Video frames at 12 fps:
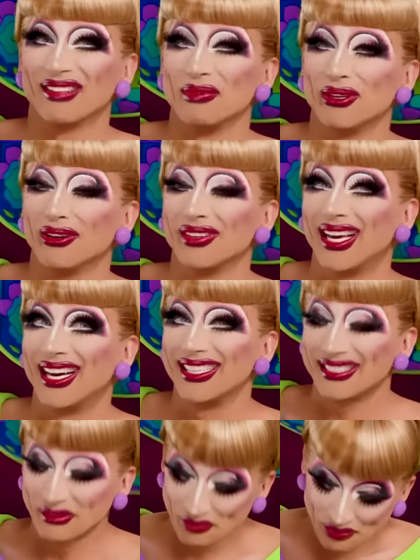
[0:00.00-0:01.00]
the mirror of lies.
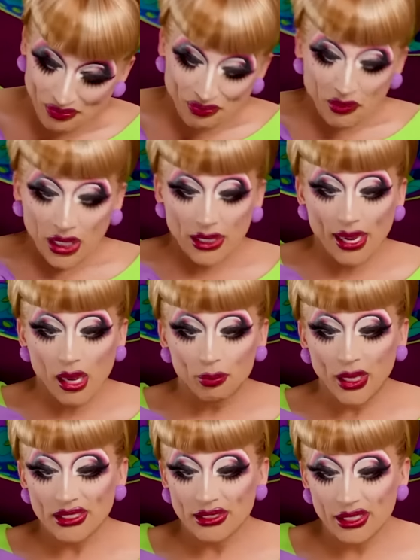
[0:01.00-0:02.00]
Now,
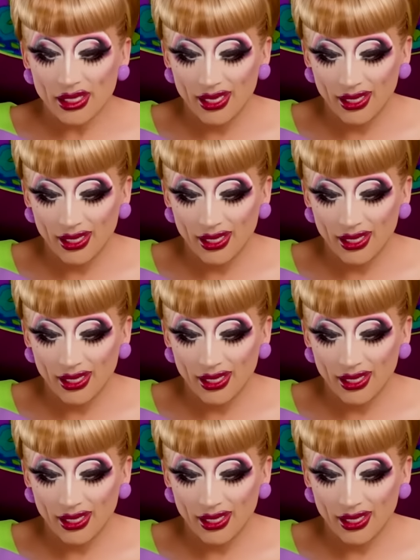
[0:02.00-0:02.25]
Plasti